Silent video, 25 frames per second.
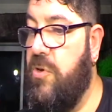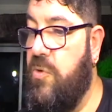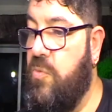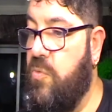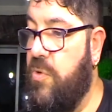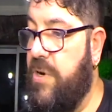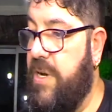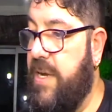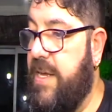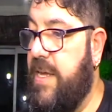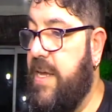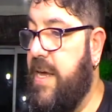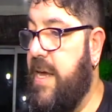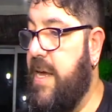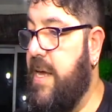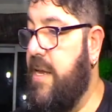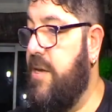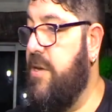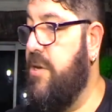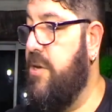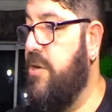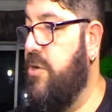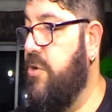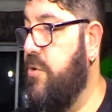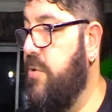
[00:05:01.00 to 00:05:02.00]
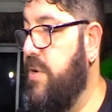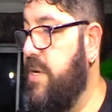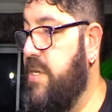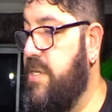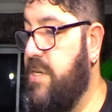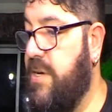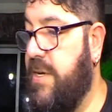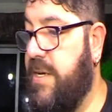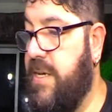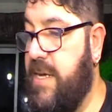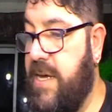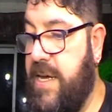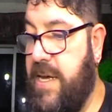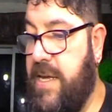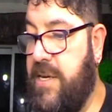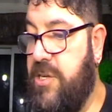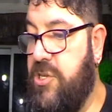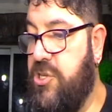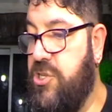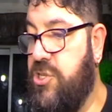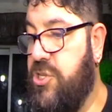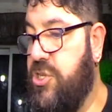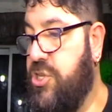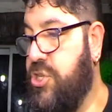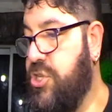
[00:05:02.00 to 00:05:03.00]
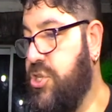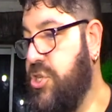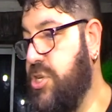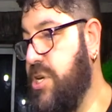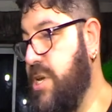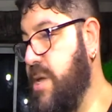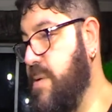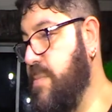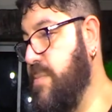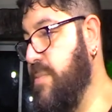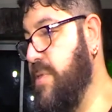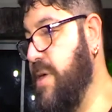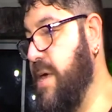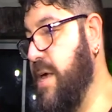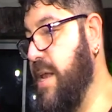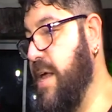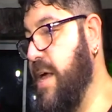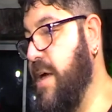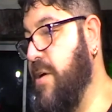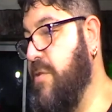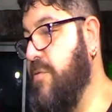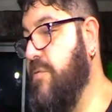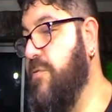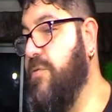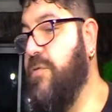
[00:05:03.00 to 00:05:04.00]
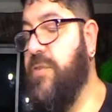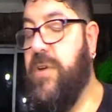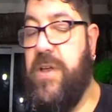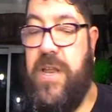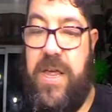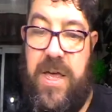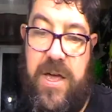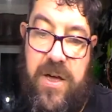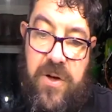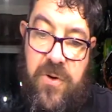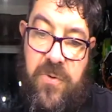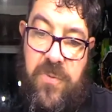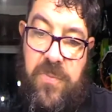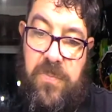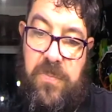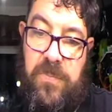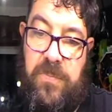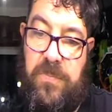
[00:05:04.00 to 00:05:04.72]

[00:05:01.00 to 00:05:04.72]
What I can do is I can just snip that out for now,